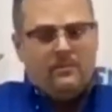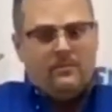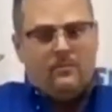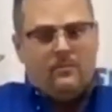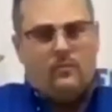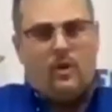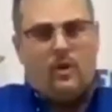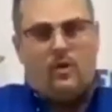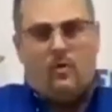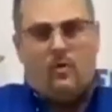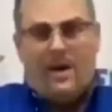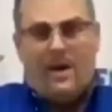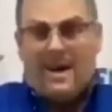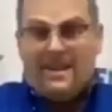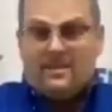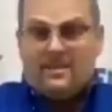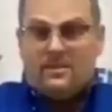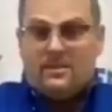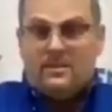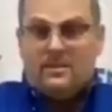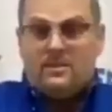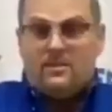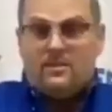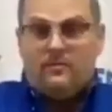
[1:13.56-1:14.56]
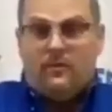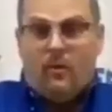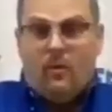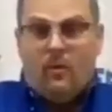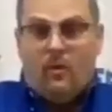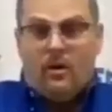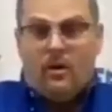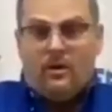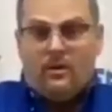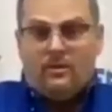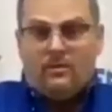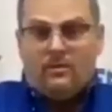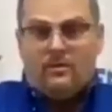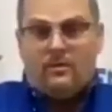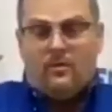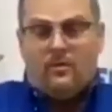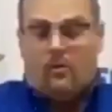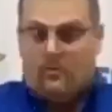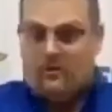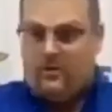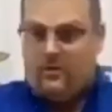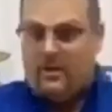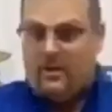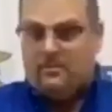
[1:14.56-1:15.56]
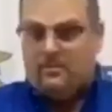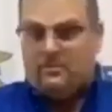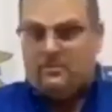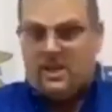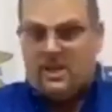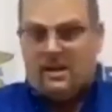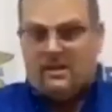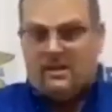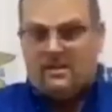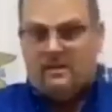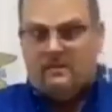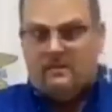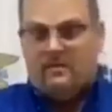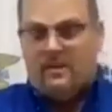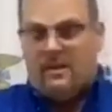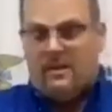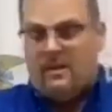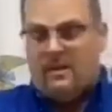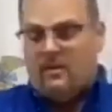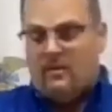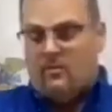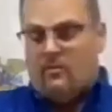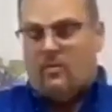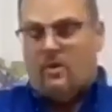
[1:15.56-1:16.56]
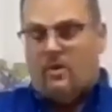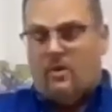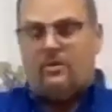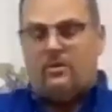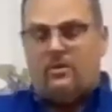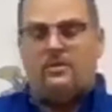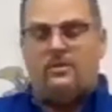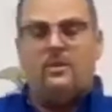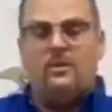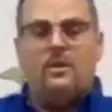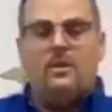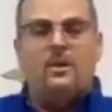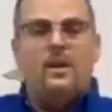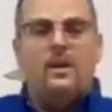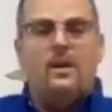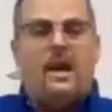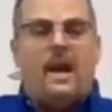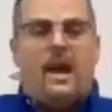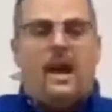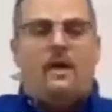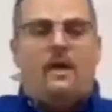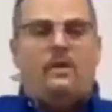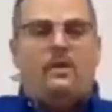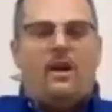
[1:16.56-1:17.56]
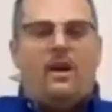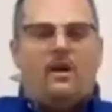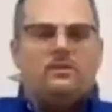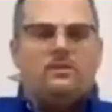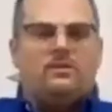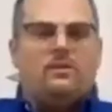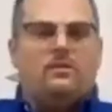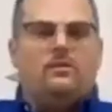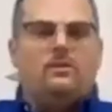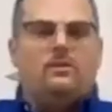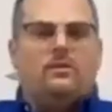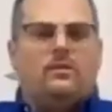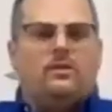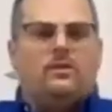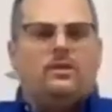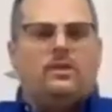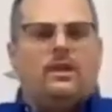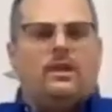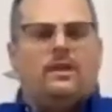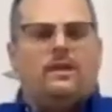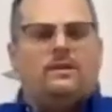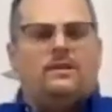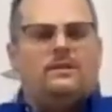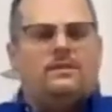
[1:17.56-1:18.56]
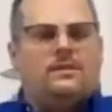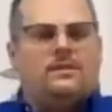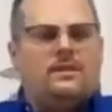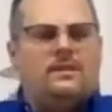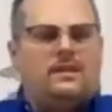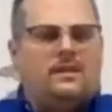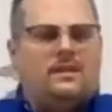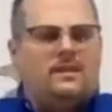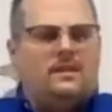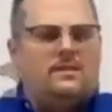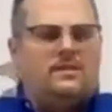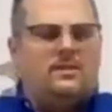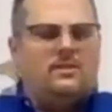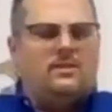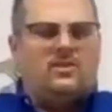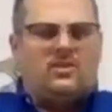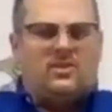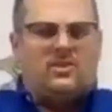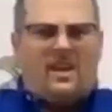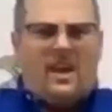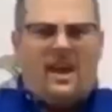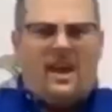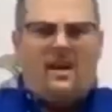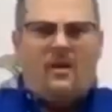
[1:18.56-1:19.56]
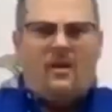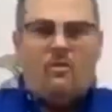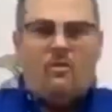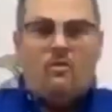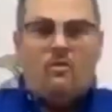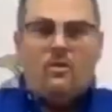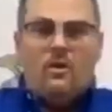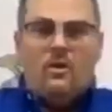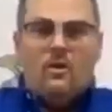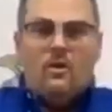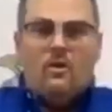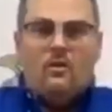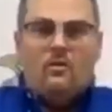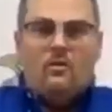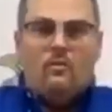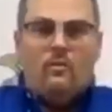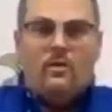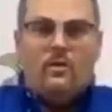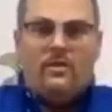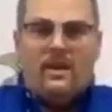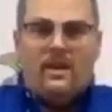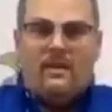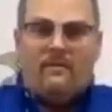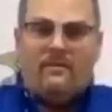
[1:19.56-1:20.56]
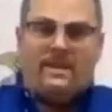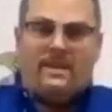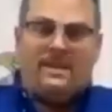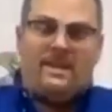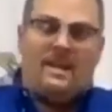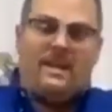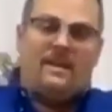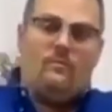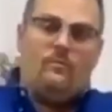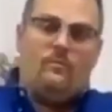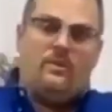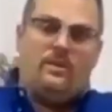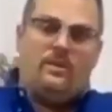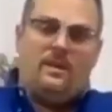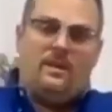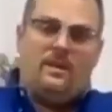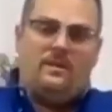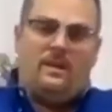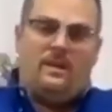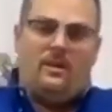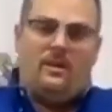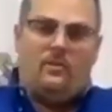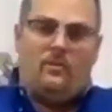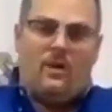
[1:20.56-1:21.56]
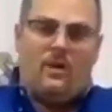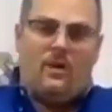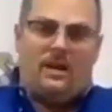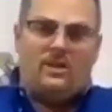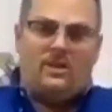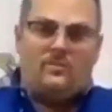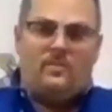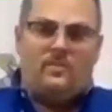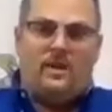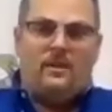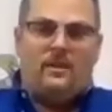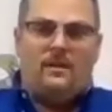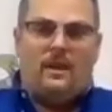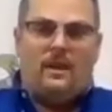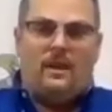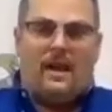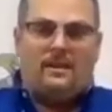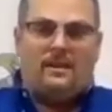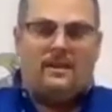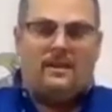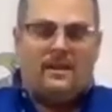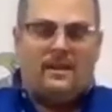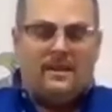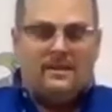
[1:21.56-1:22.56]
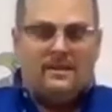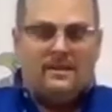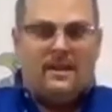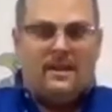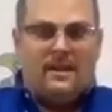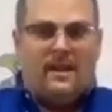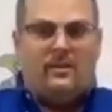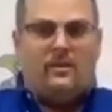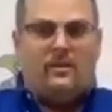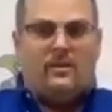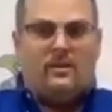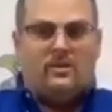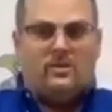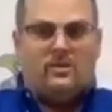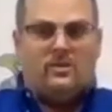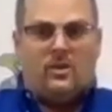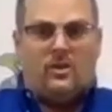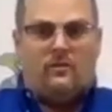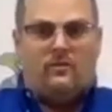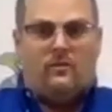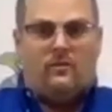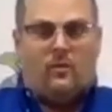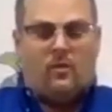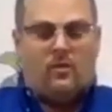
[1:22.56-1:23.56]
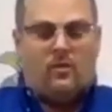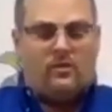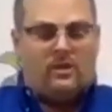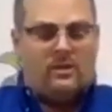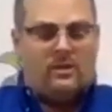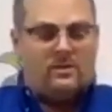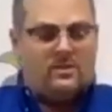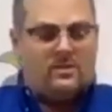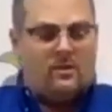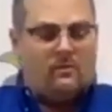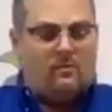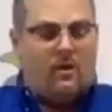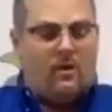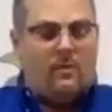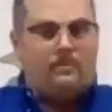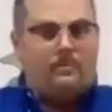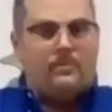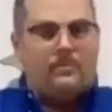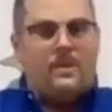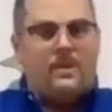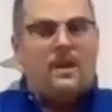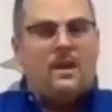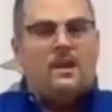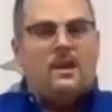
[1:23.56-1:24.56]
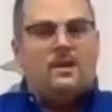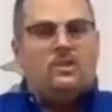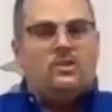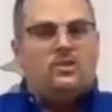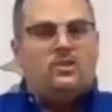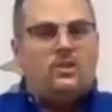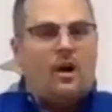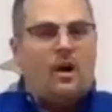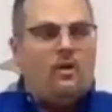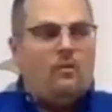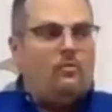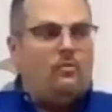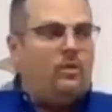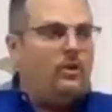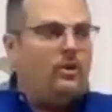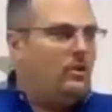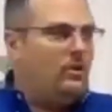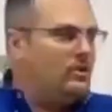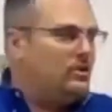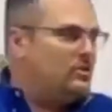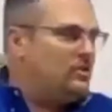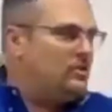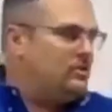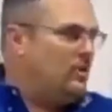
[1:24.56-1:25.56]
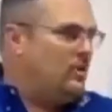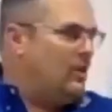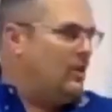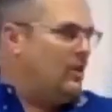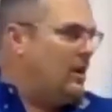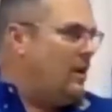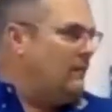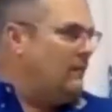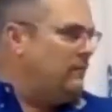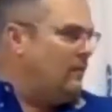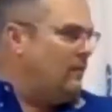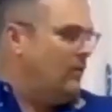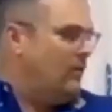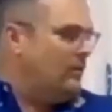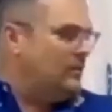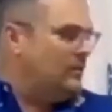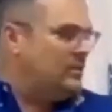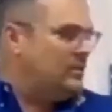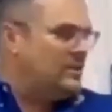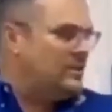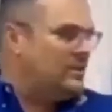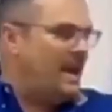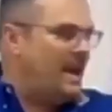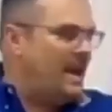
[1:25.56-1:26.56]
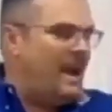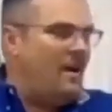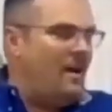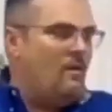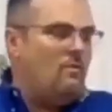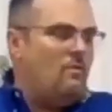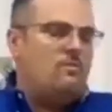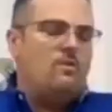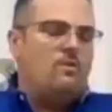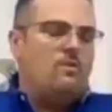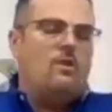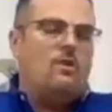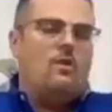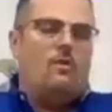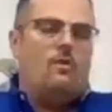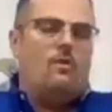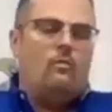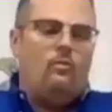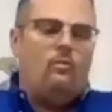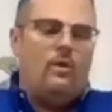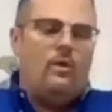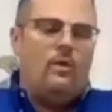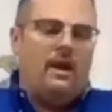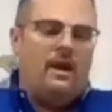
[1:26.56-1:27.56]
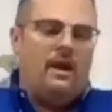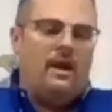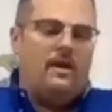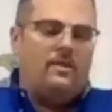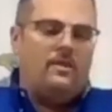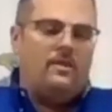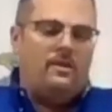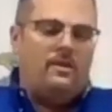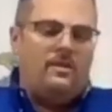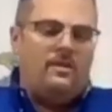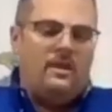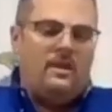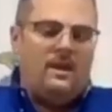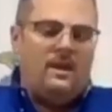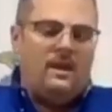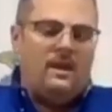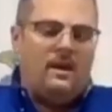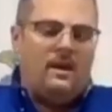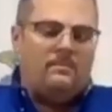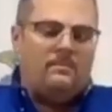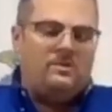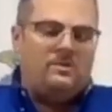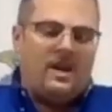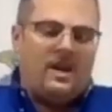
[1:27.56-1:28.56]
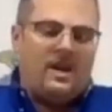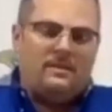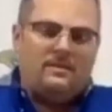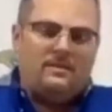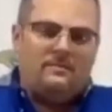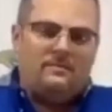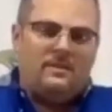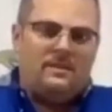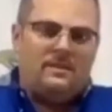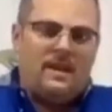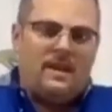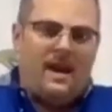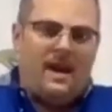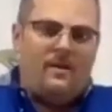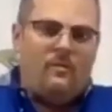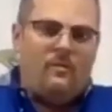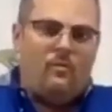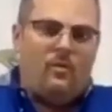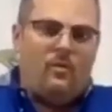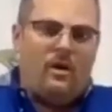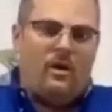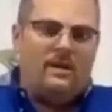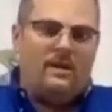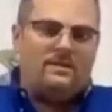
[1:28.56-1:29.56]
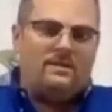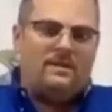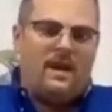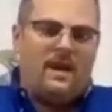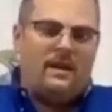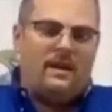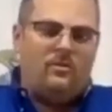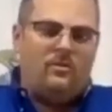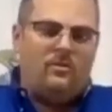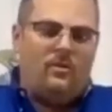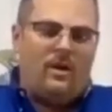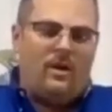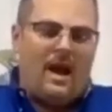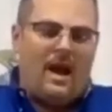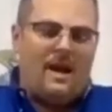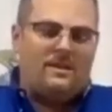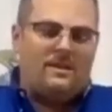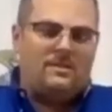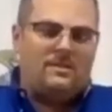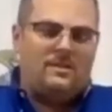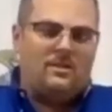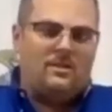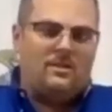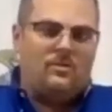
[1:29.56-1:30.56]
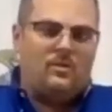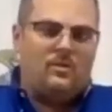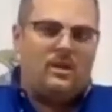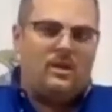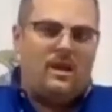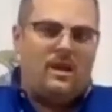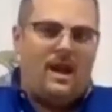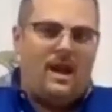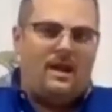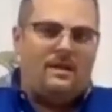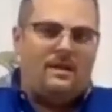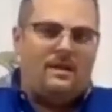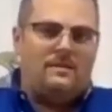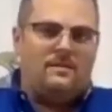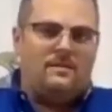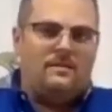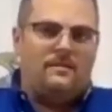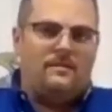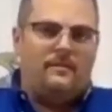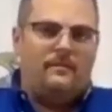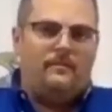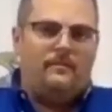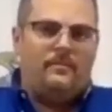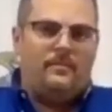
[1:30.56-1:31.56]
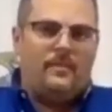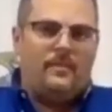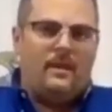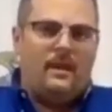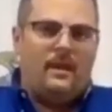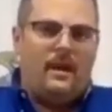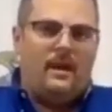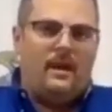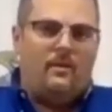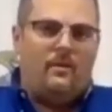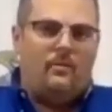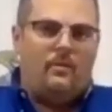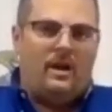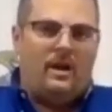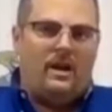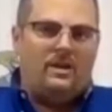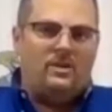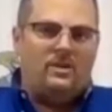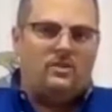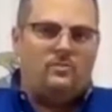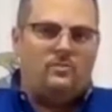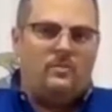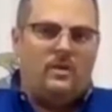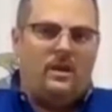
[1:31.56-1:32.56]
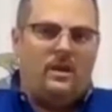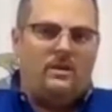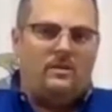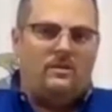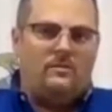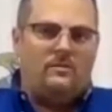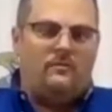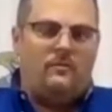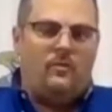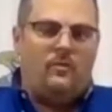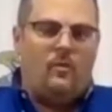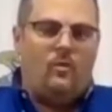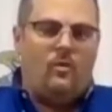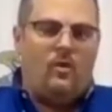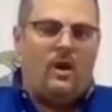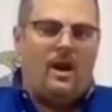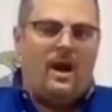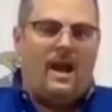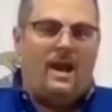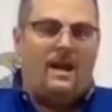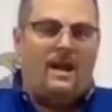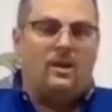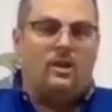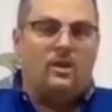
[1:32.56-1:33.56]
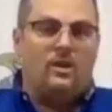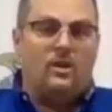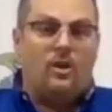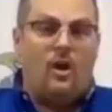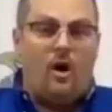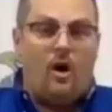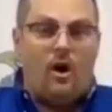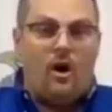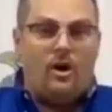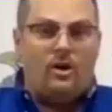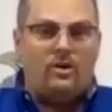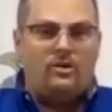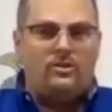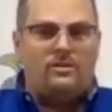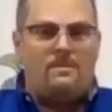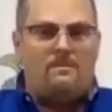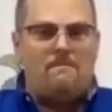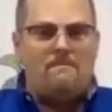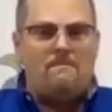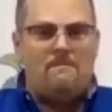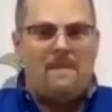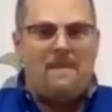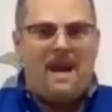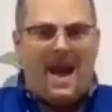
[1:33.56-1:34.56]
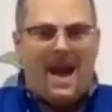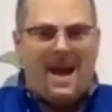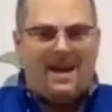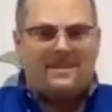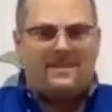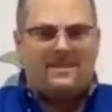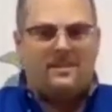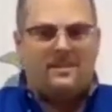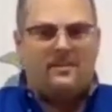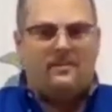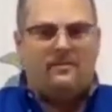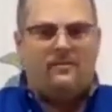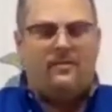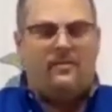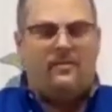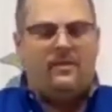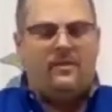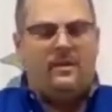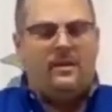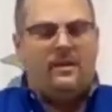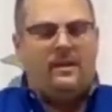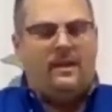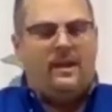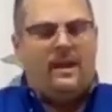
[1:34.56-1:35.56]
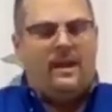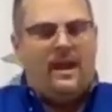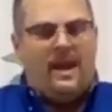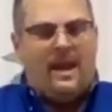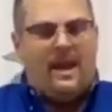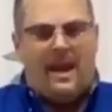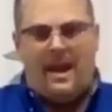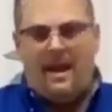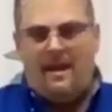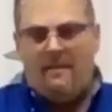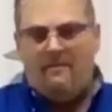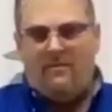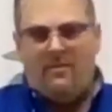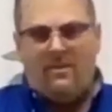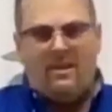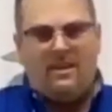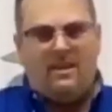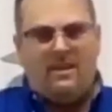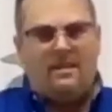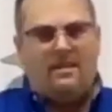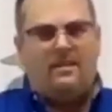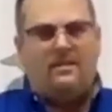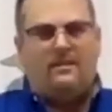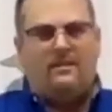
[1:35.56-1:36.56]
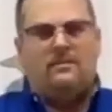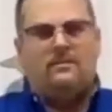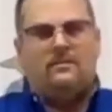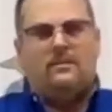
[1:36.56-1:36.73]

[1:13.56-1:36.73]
request is for, or the objective, in other words. And we also look, is it to scale with everything within the arrangement, like the container and so forth and so on. So we're going to start off on scale with the objective today was that you were asked to create an arrangement for a large, massive, heavy